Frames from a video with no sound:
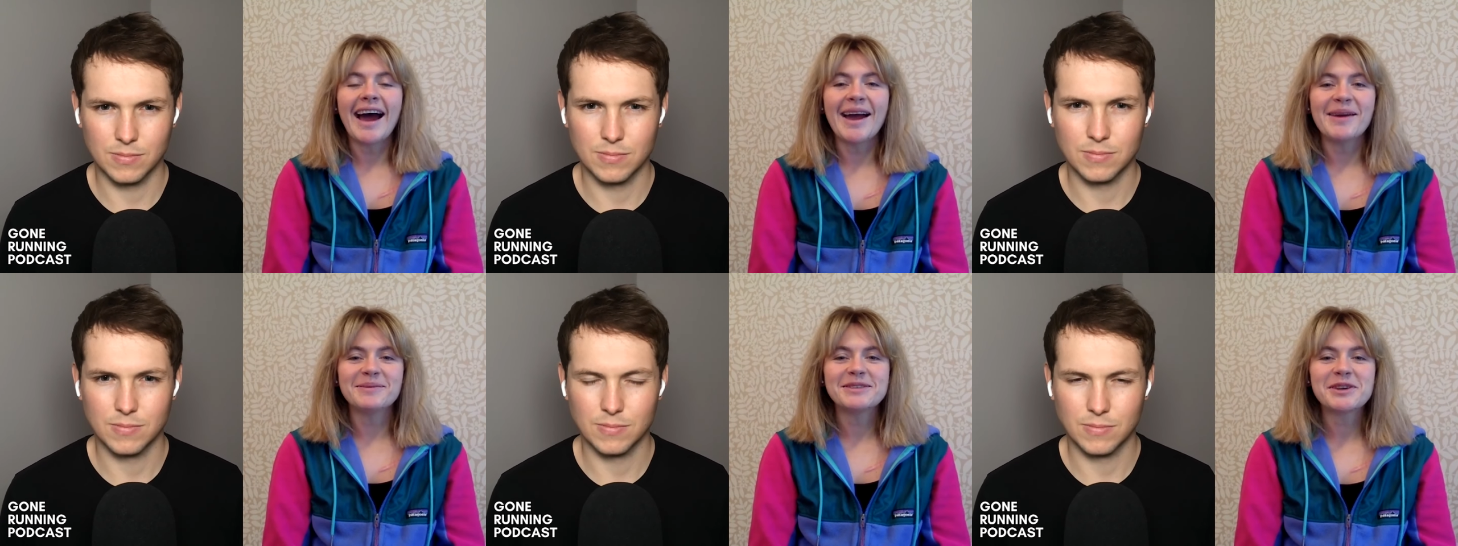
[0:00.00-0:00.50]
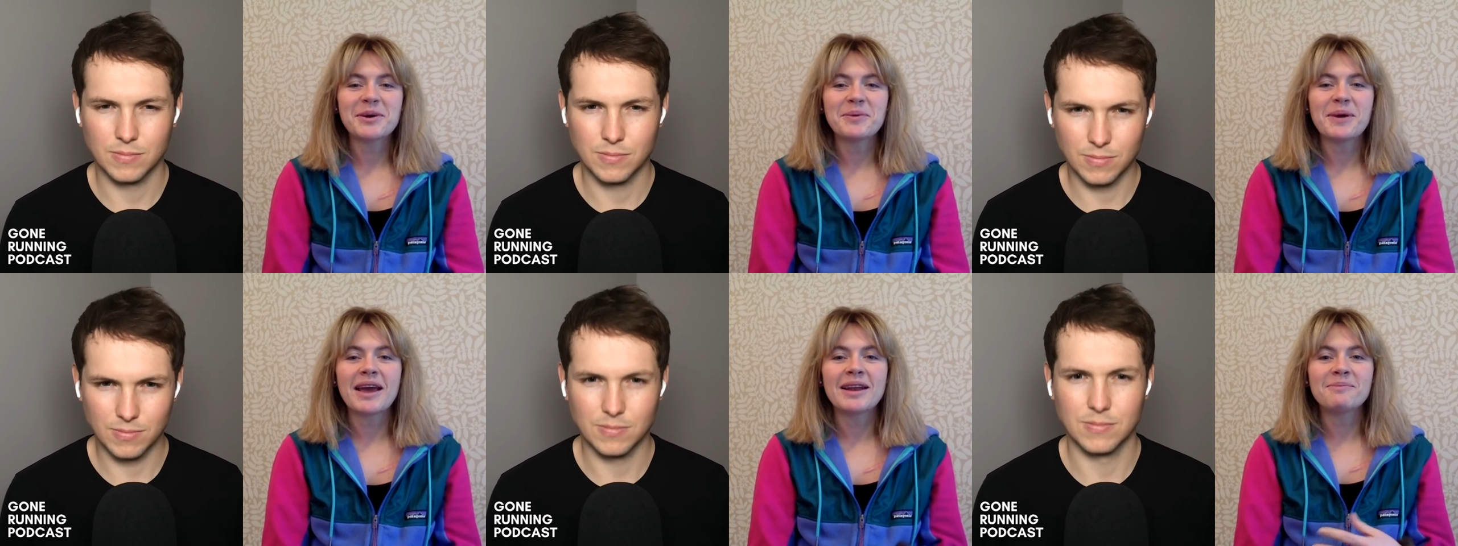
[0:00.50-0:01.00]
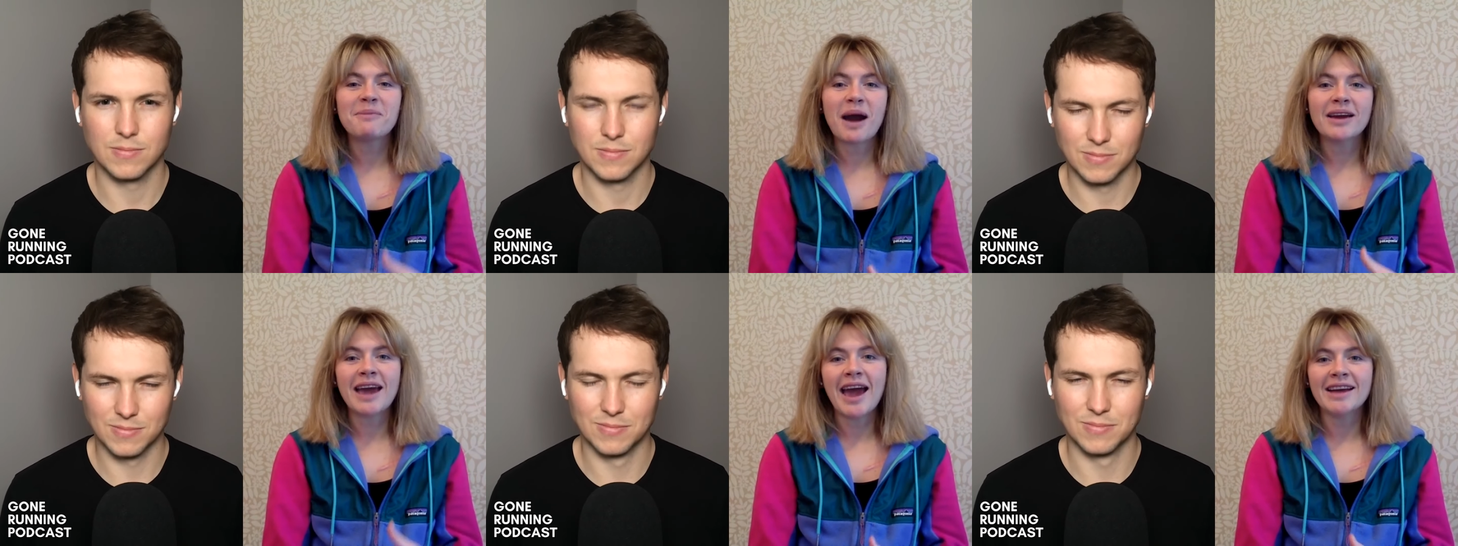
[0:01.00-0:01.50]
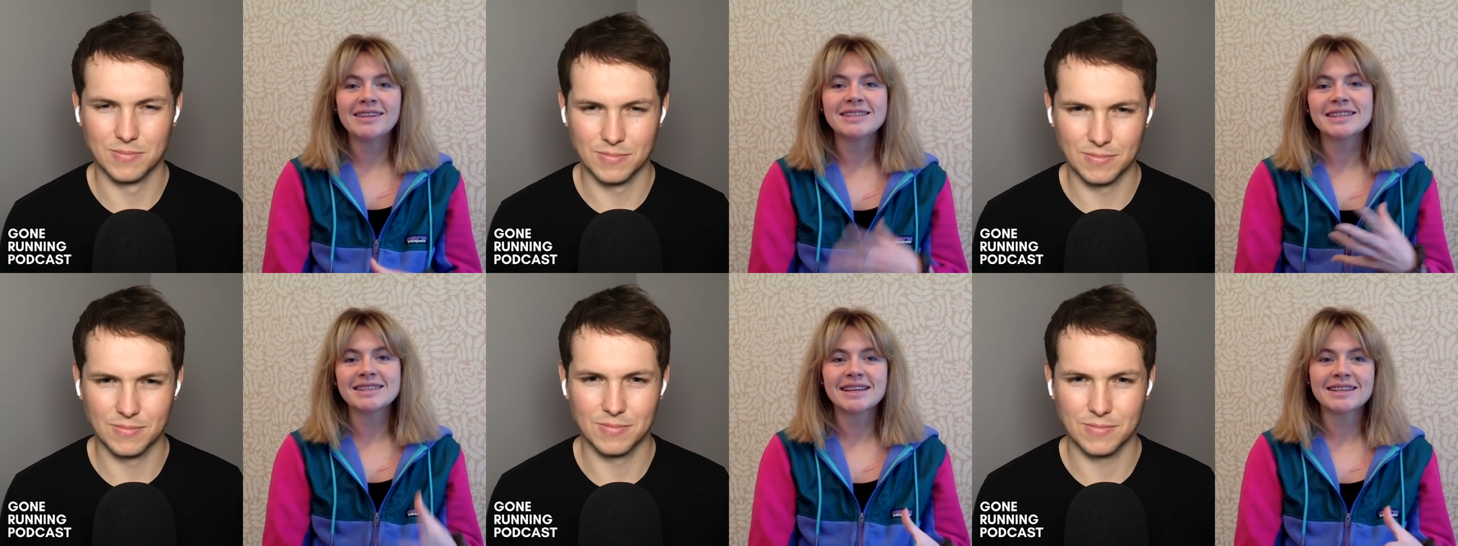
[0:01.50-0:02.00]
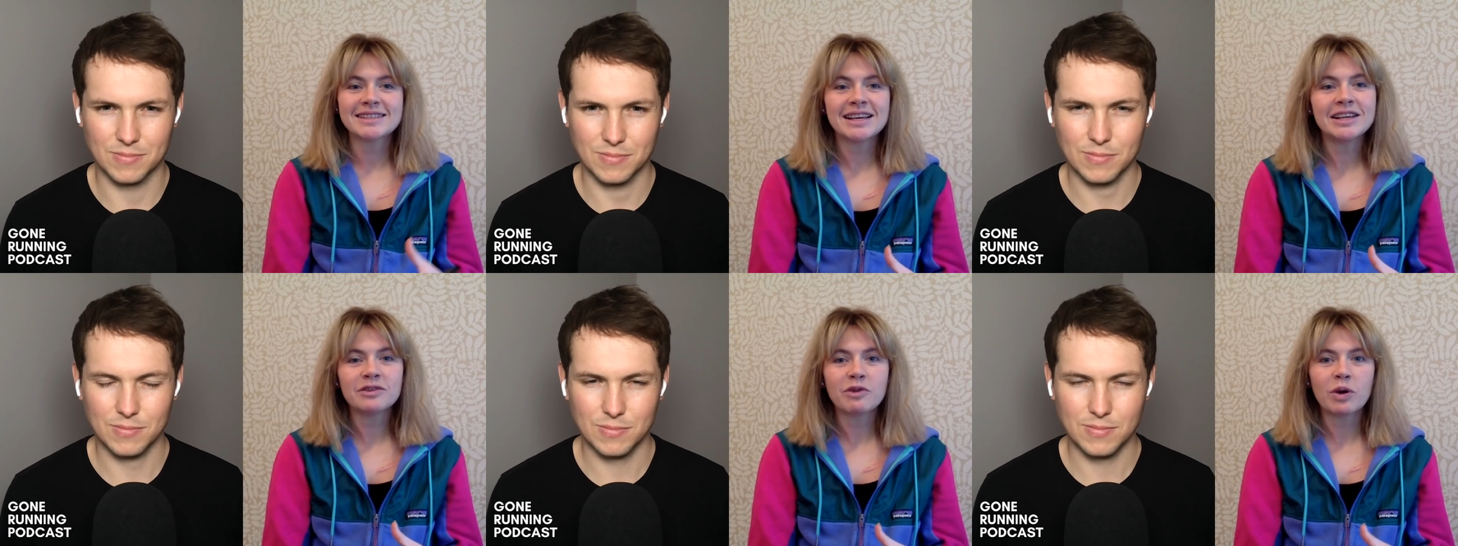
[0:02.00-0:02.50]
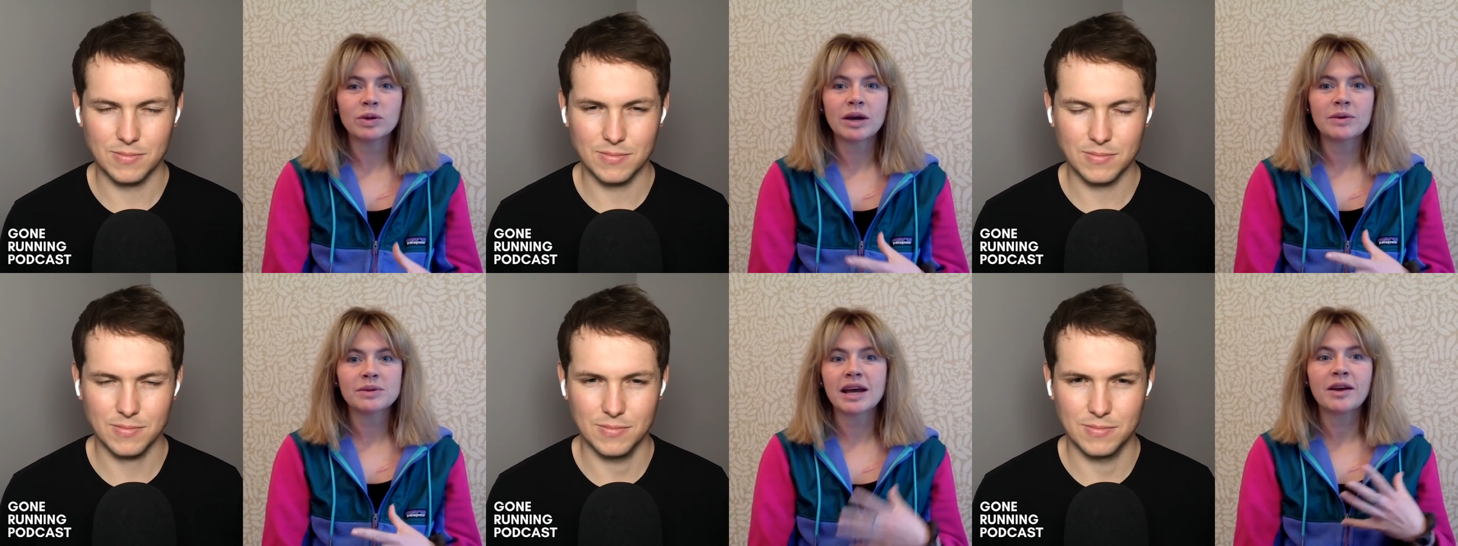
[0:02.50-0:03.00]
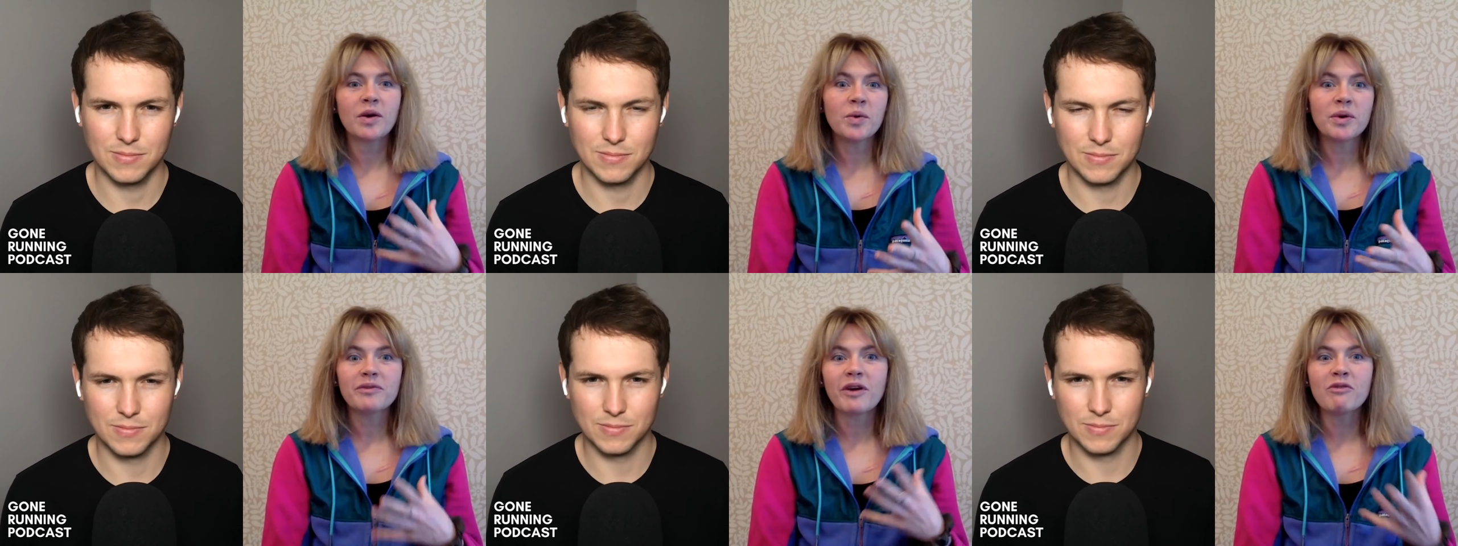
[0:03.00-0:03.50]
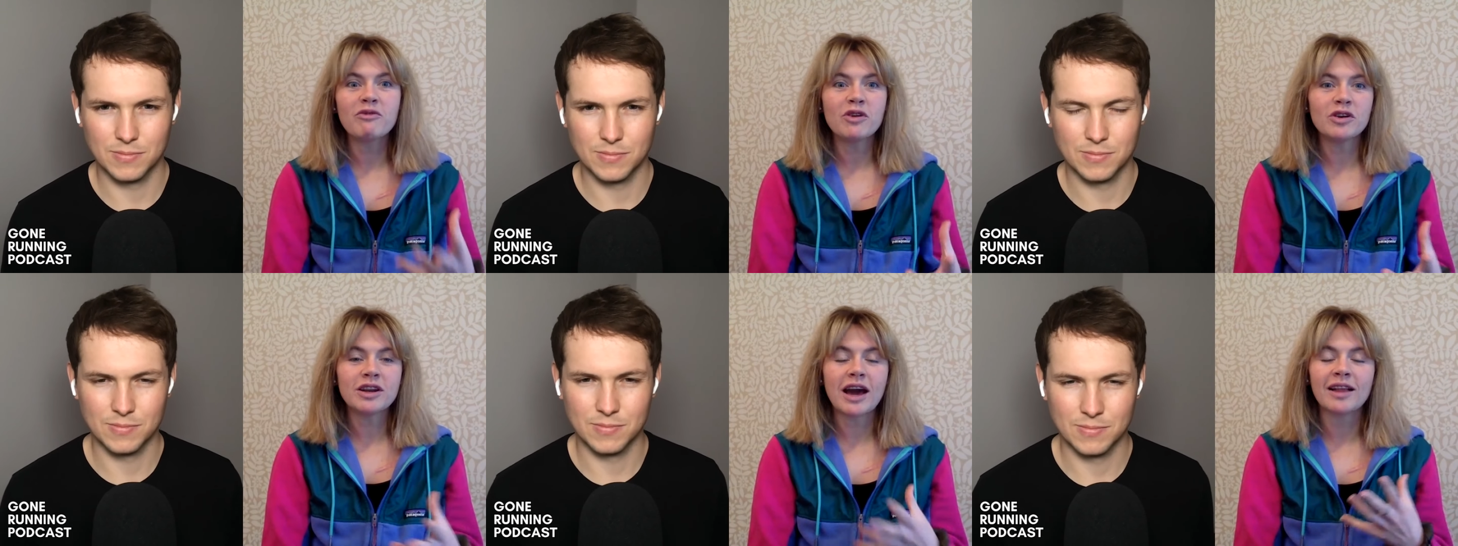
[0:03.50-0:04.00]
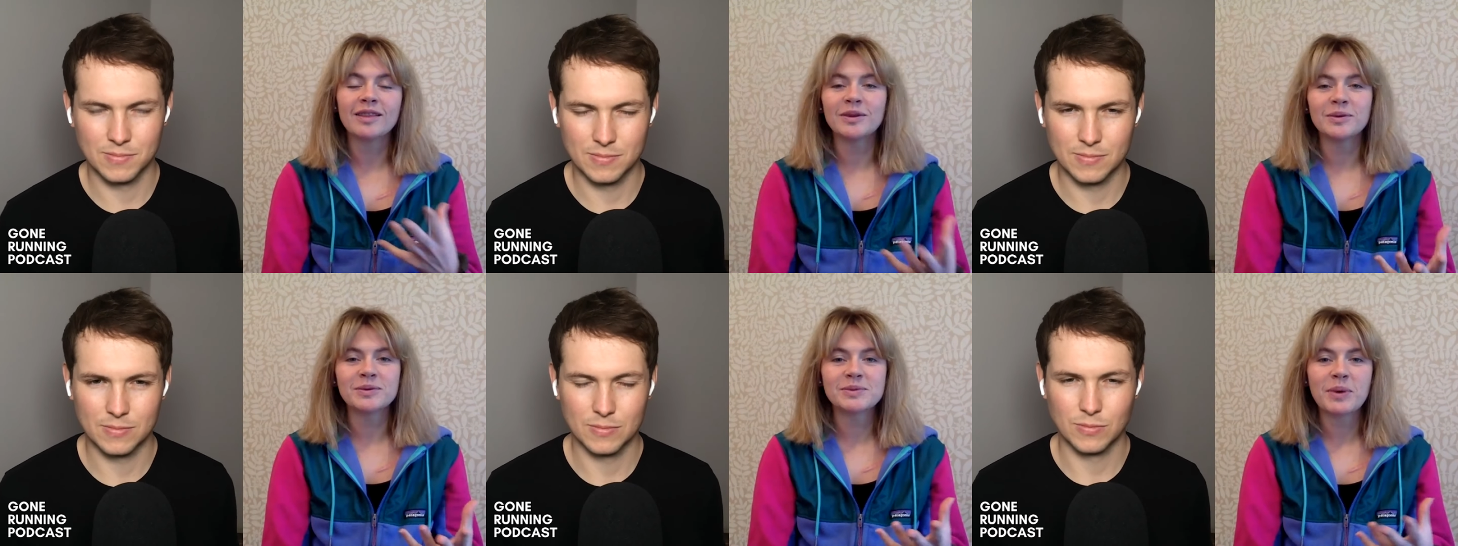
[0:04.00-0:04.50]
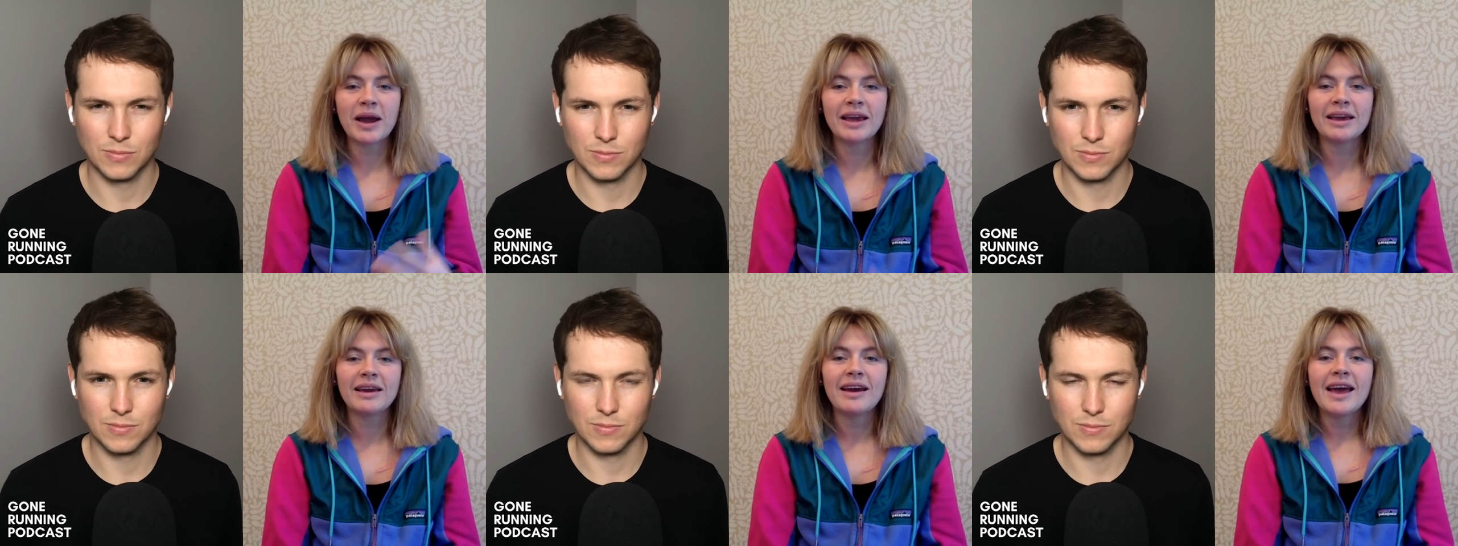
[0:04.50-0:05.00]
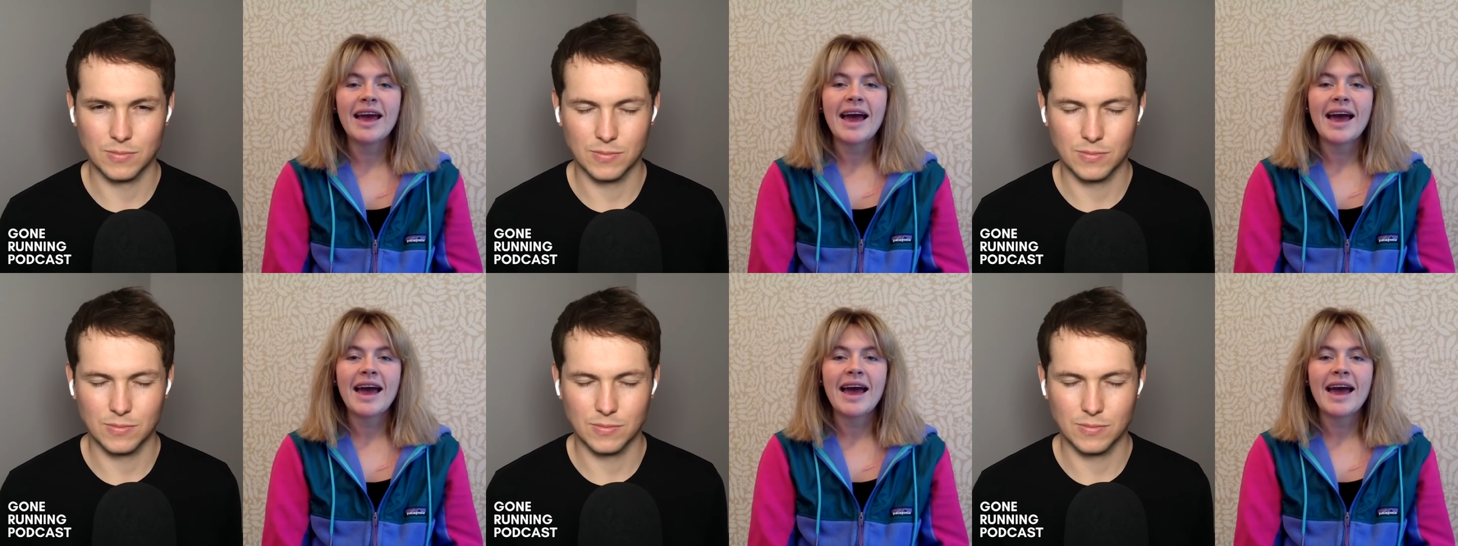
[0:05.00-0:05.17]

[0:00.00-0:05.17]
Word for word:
Speaker 1: Um, so in my head as a 16 year old, I was like, oh, if I run, I'll lose weight.